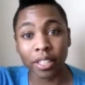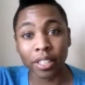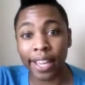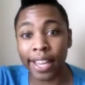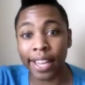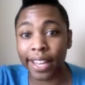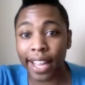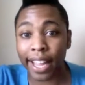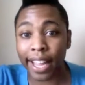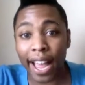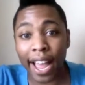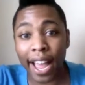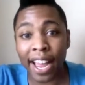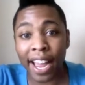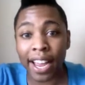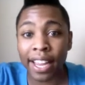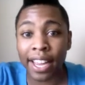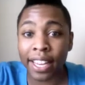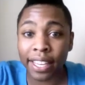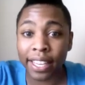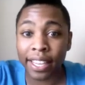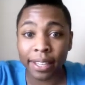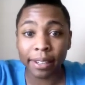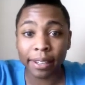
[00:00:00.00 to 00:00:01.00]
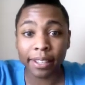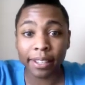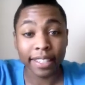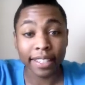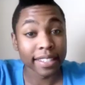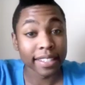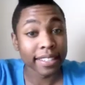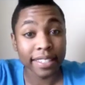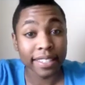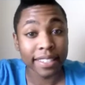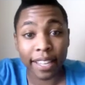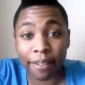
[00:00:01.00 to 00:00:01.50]
Like, I
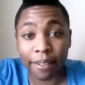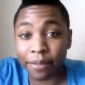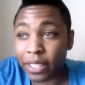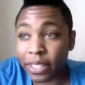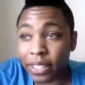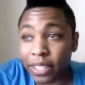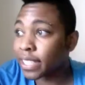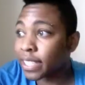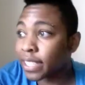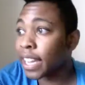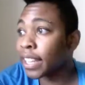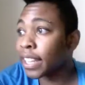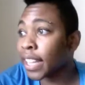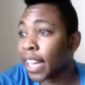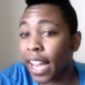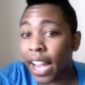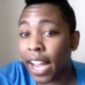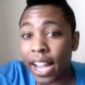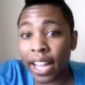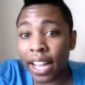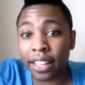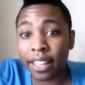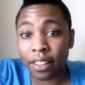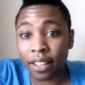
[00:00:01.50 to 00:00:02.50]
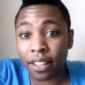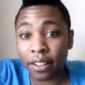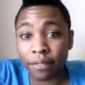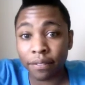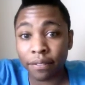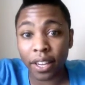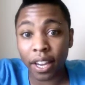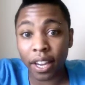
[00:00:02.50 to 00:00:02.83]
can safely say that I love